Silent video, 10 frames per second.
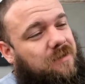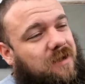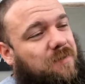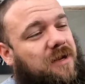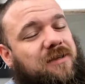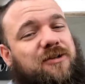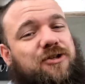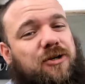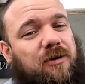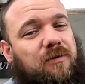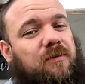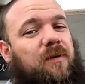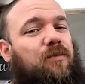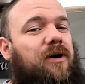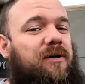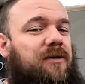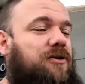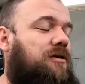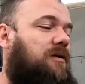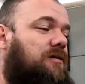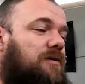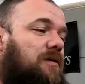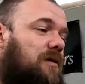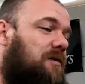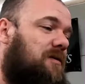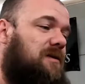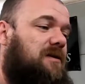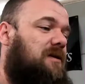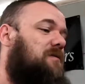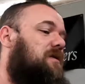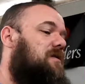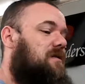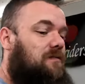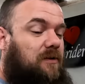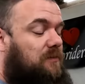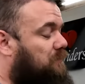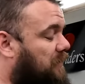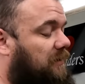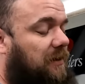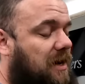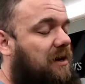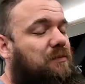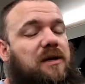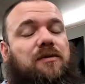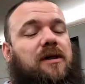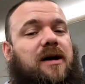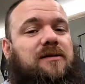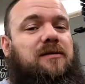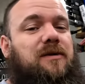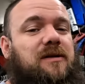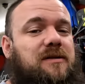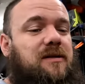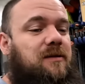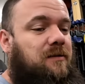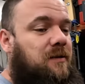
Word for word: I'm not in this show. I'm bringing the truck so y'all can see it because there have been a lot of people asking me to see it.